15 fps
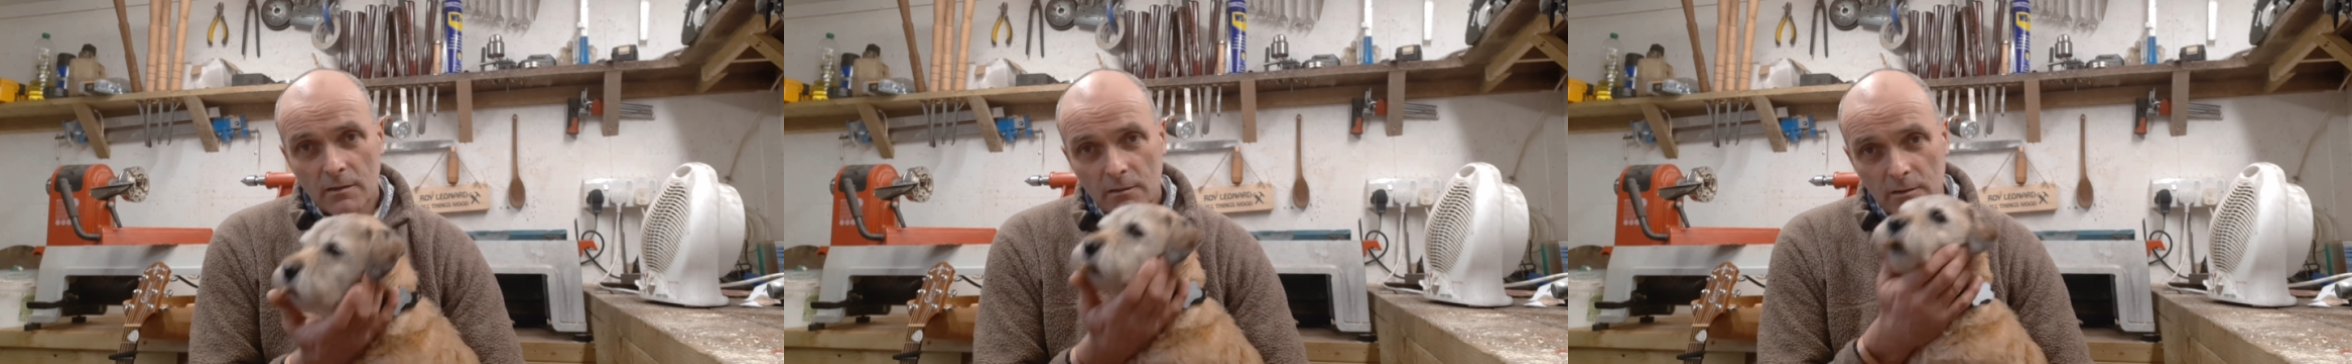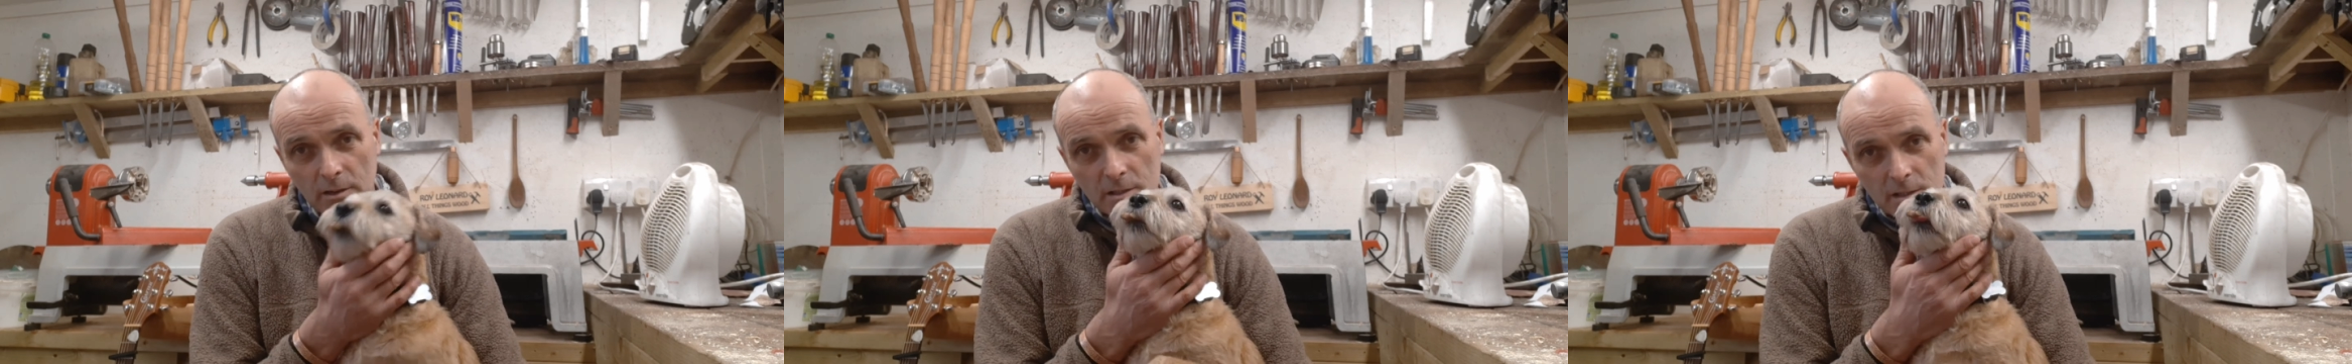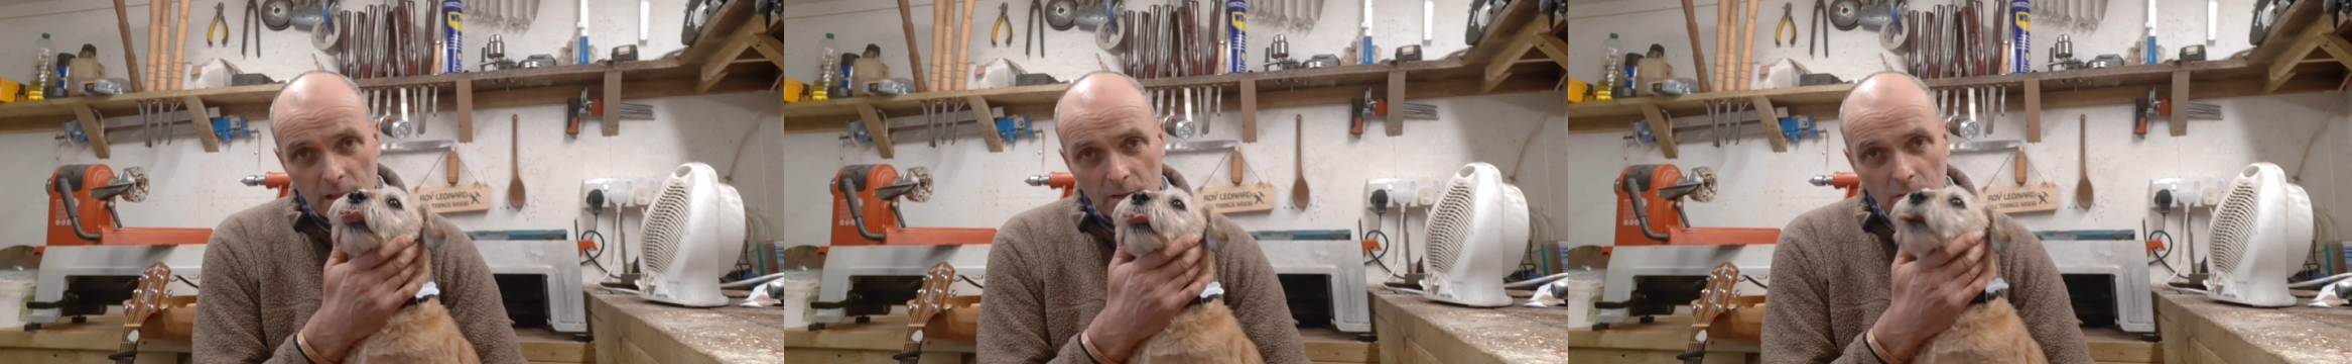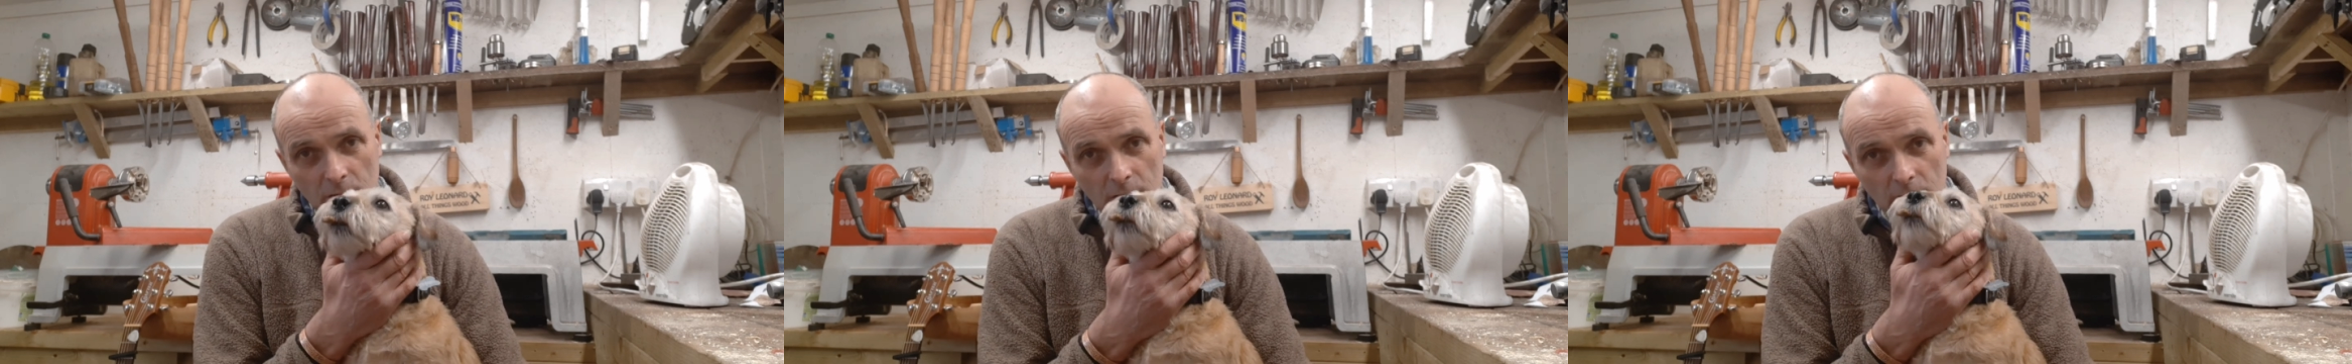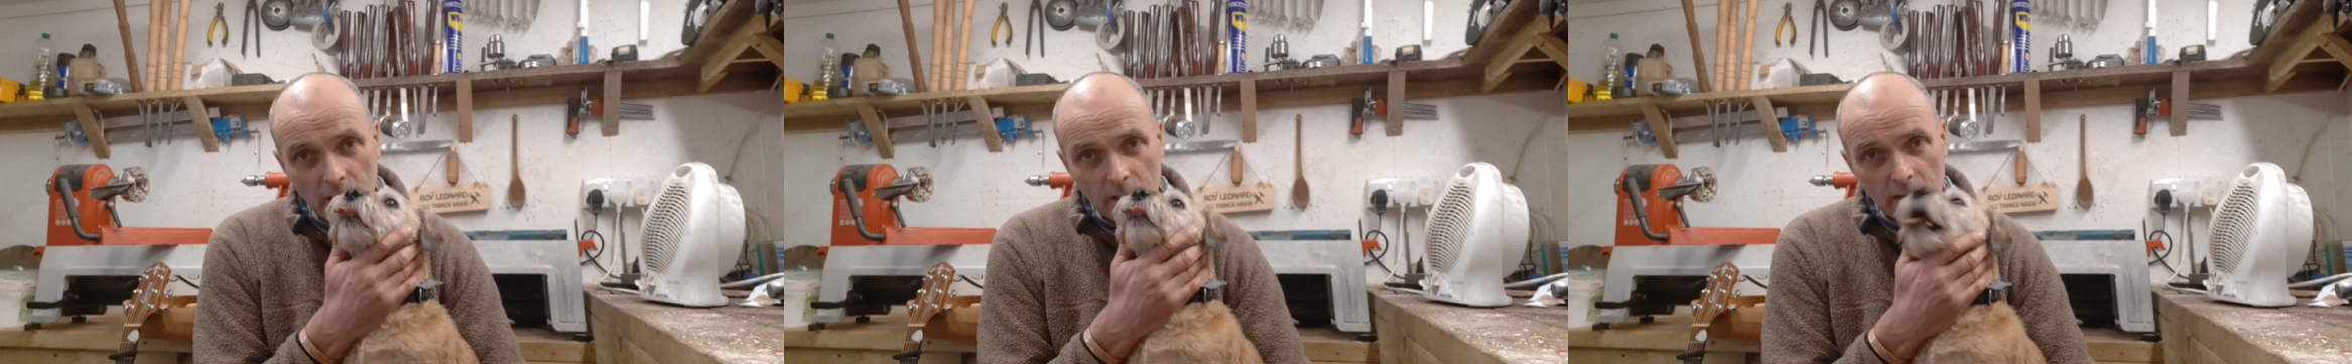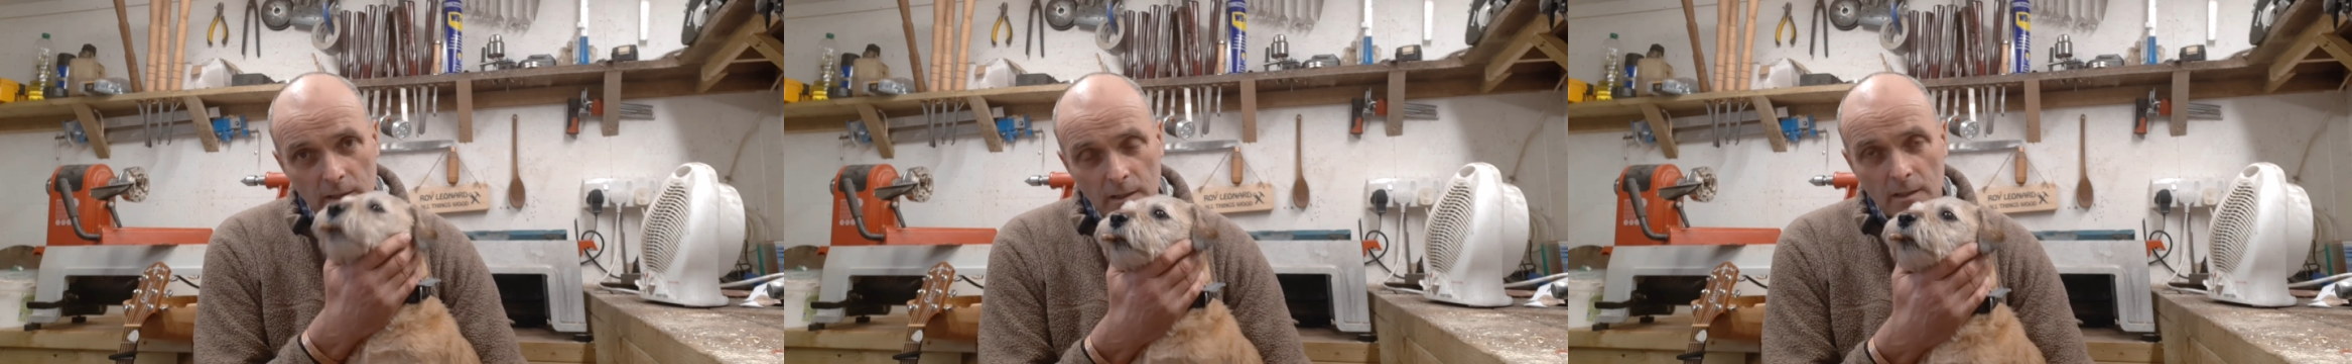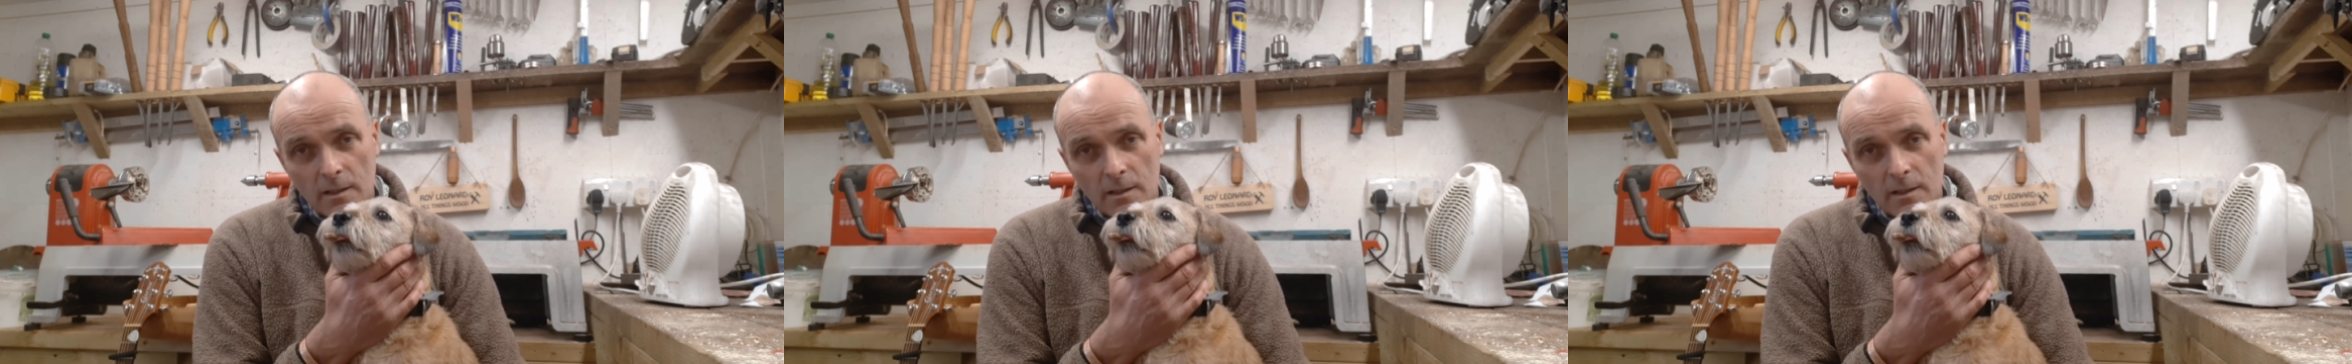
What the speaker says: What you do, eh?